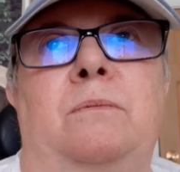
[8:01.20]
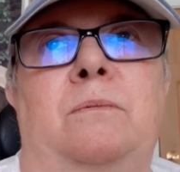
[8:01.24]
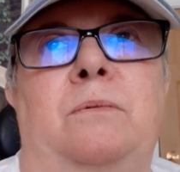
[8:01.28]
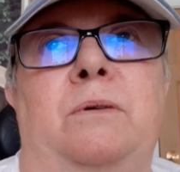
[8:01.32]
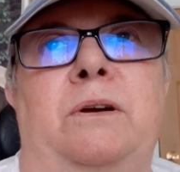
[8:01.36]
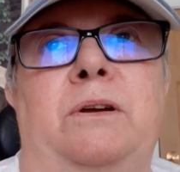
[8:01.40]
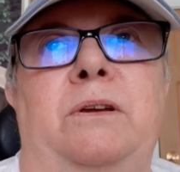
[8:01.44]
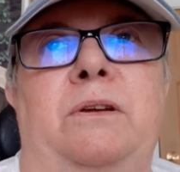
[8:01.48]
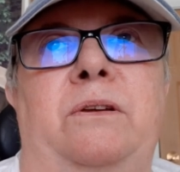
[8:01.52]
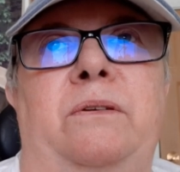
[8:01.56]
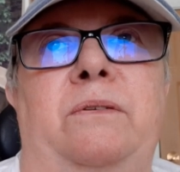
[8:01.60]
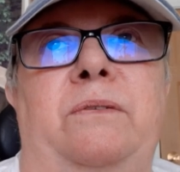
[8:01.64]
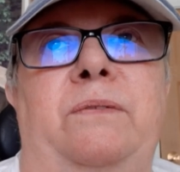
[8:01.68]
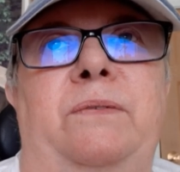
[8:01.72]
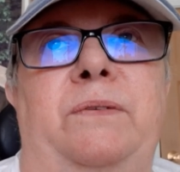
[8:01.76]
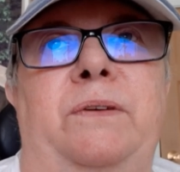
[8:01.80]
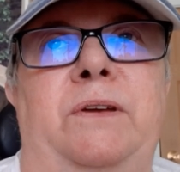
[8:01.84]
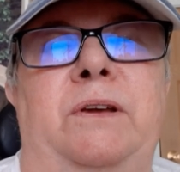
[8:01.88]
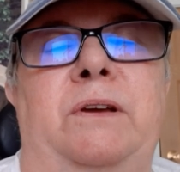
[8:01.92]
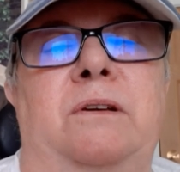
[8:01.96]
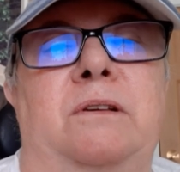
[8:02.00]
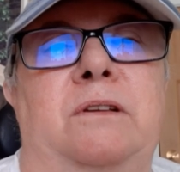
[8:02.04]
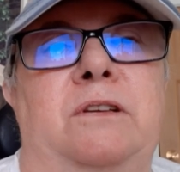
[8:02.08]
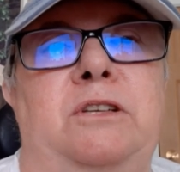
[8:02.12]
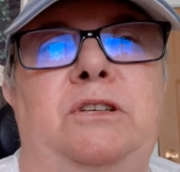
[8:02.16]
what you
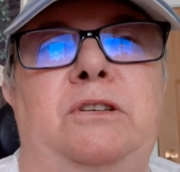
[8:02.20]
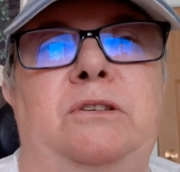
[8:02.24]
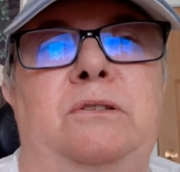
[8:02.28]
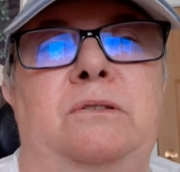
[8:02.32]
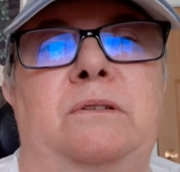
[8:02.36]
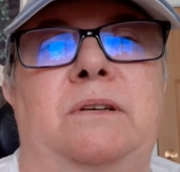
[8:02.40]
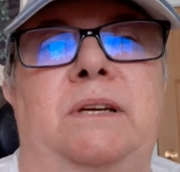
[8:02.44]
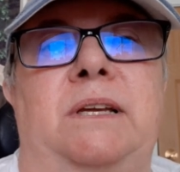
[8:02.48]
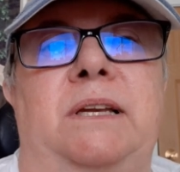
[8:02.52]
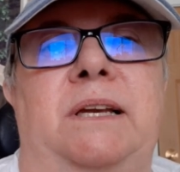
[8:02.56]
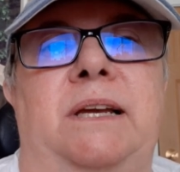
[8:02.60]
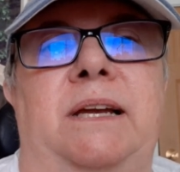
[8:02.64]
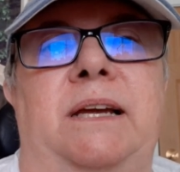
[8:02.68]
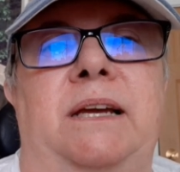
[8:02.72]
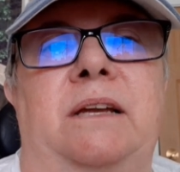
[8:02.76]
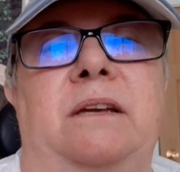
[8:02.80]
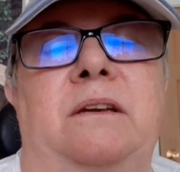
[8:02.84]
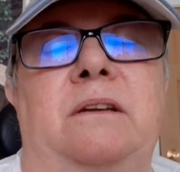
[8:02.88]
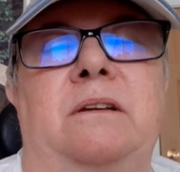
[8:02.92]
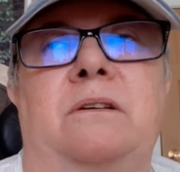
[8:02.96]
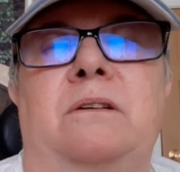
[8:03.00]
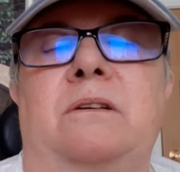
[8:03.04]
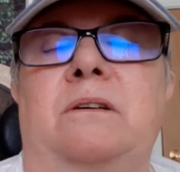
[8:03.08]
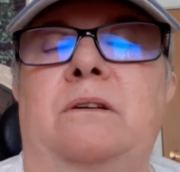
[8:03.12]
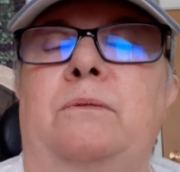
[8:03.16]
feel you can
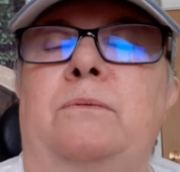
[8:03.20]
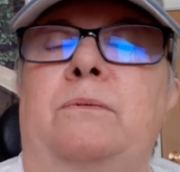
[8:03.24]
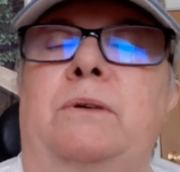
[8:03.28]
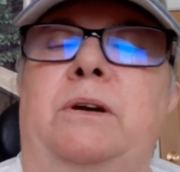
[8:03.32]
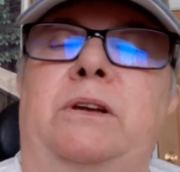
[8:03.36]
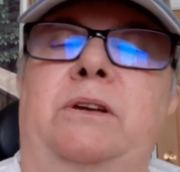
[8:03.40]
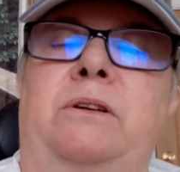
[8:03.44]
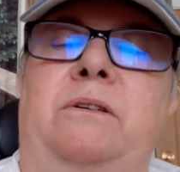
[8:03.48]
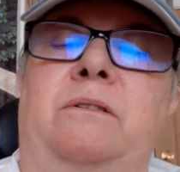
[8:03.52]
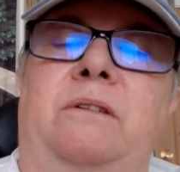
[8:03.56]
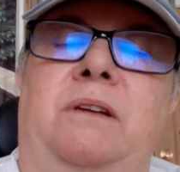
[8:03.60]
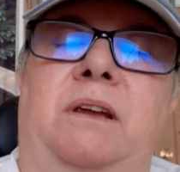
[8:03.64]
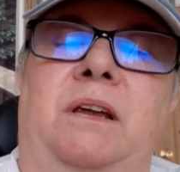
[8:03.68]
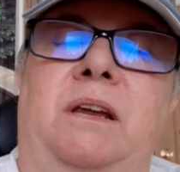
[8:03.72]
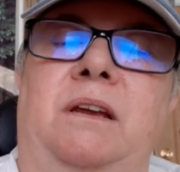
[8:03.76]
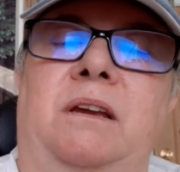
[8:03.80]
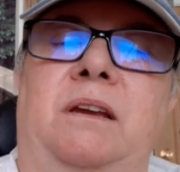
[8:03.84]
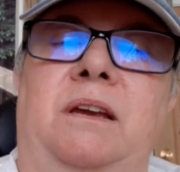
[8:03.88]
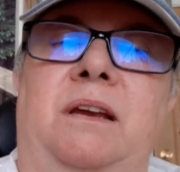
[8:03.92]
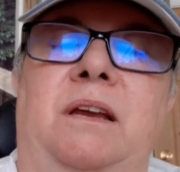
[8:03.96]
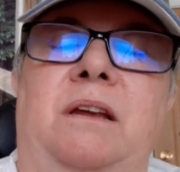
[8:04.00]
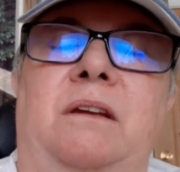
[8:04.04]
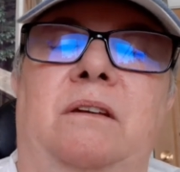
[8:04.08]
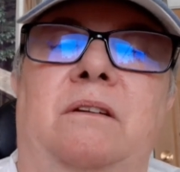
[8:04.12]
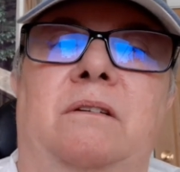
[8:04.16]
handle and what you can't
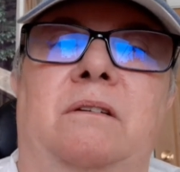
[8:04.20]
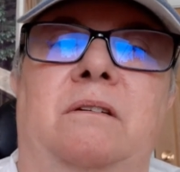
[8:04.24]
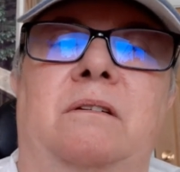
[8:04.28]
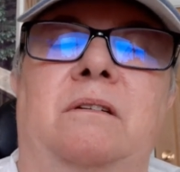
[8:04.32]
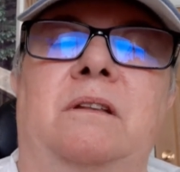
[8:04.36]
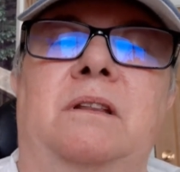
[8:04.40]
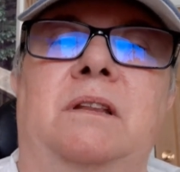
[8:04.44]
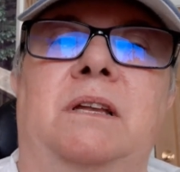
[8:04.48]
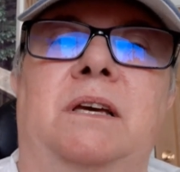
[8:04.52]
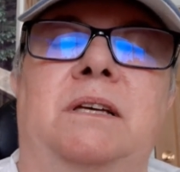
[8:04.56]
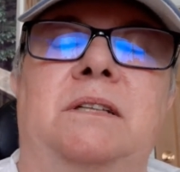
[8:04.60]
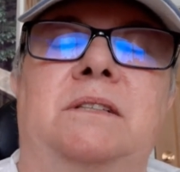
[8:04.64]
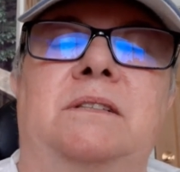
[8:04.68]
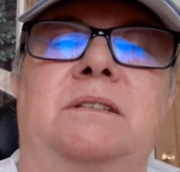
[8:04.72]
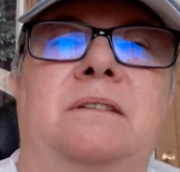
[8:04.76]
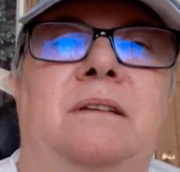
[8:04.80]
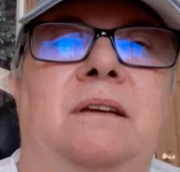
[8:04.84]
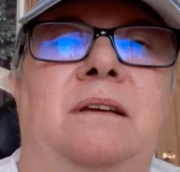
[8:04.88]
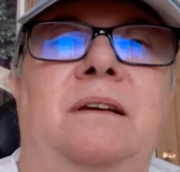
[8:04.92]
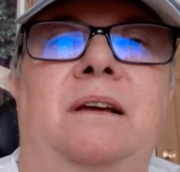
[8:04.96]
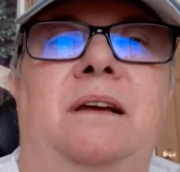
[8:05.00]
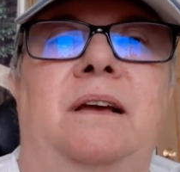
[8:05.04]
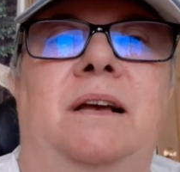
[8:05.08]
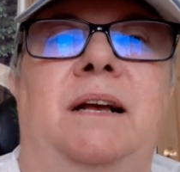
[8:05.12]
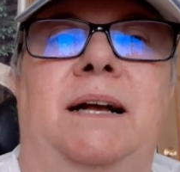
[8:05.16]
handle. And that's,
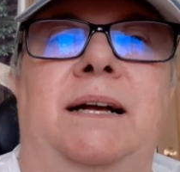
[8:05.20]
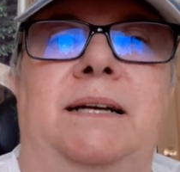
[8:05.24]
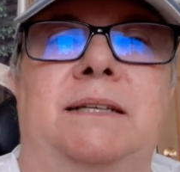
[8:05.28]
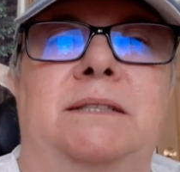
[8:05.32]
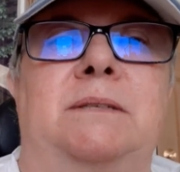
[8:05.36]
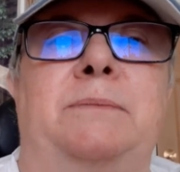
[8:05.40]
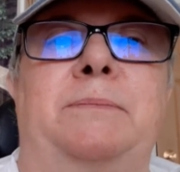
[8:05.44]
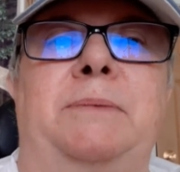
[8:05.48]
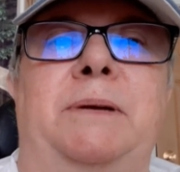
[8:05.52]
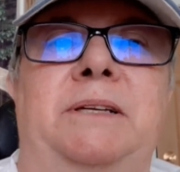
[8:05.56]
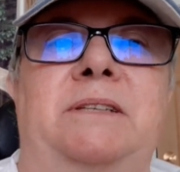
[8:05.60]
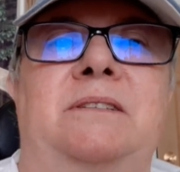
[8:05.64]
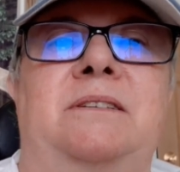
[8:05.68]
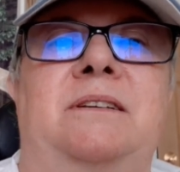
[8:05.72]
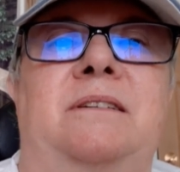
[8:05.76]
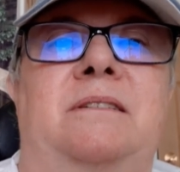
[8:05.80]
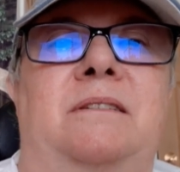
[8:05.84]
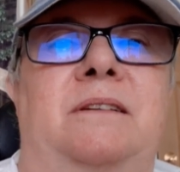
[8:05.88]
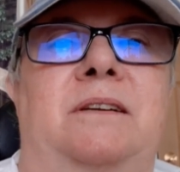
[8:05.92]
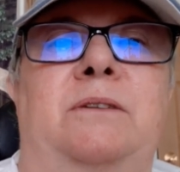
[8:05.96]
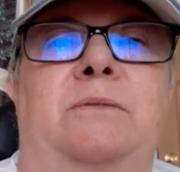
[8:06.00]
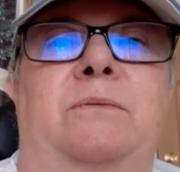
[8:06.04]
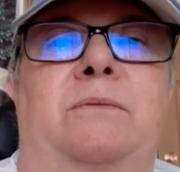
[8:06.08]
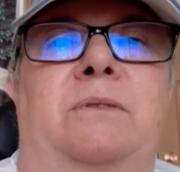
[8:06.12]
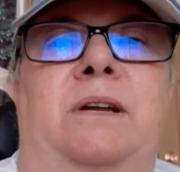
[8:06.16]
that's
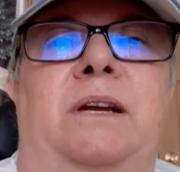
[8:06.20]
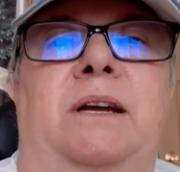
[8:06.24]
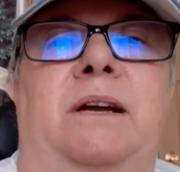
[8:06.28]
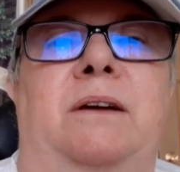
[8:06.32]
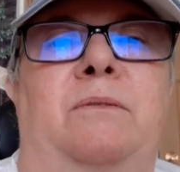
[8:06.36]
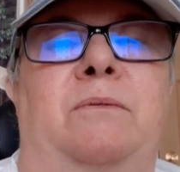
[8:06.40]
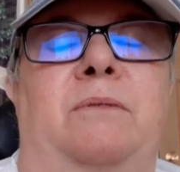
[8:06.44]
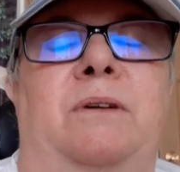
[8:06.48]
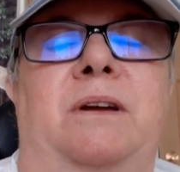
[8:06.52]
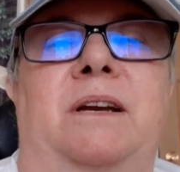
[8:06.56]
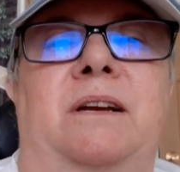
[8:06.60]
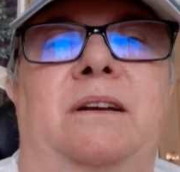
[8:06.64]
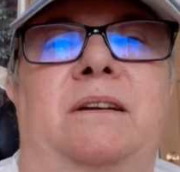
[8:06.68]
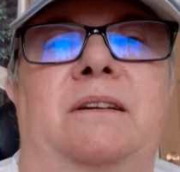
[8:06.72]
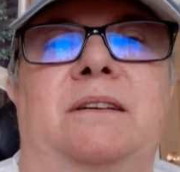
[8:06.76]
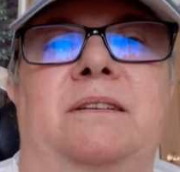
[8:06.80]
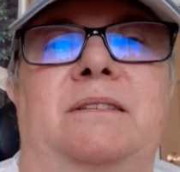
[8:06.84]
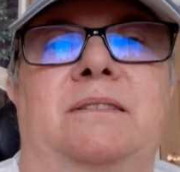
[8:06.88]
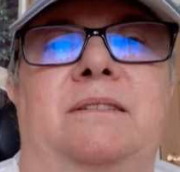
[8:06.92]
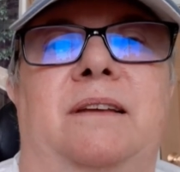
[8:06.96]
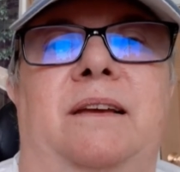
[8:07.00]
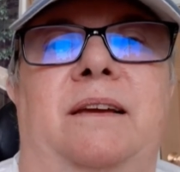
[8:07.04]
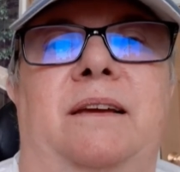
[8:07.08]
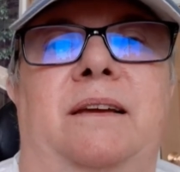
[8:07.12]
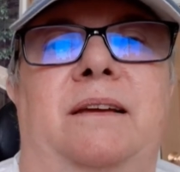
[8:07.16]
basically what I wanted to
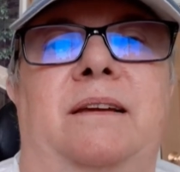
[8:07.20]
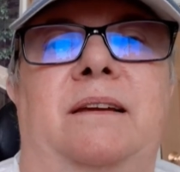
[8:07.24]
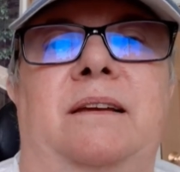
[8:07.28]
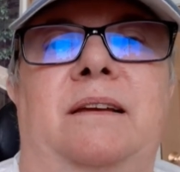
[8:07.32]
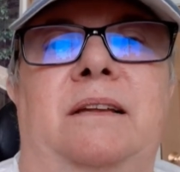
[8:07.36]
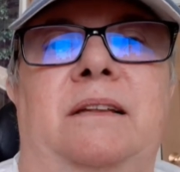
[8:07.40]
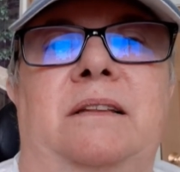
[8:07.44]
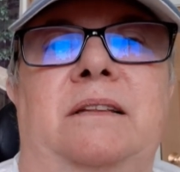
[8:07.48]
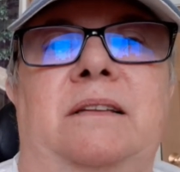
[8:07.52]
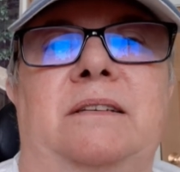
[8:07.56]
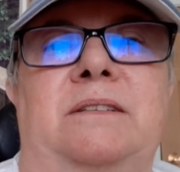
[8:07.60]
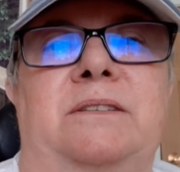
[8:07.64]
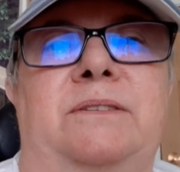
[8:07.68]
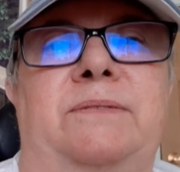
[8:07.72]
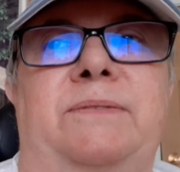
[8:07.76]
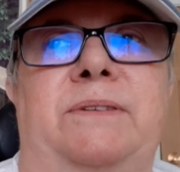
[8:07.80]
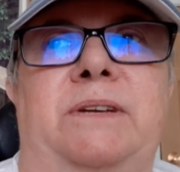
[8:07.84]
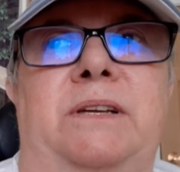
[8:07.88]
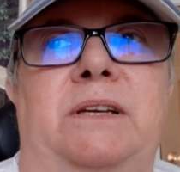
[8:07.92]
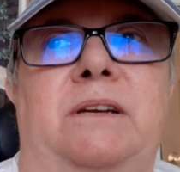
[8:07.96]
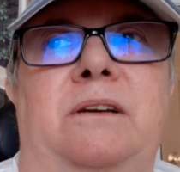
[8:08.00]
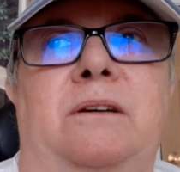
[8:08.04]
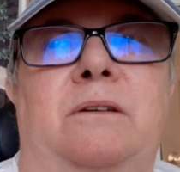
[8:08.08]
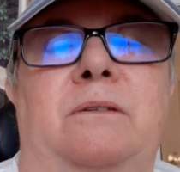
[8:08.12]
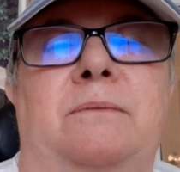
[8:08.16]
say in this
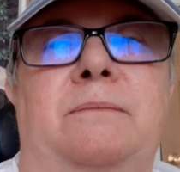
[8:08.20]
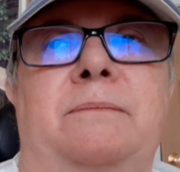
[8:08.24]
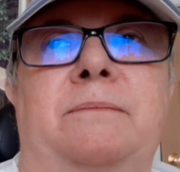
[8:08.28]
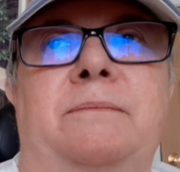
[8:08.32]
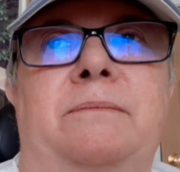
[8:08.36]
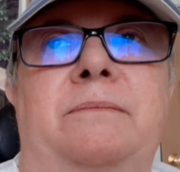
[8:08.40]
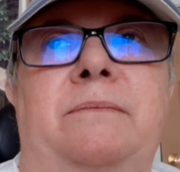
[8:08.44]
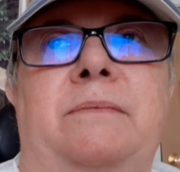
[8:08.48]
video.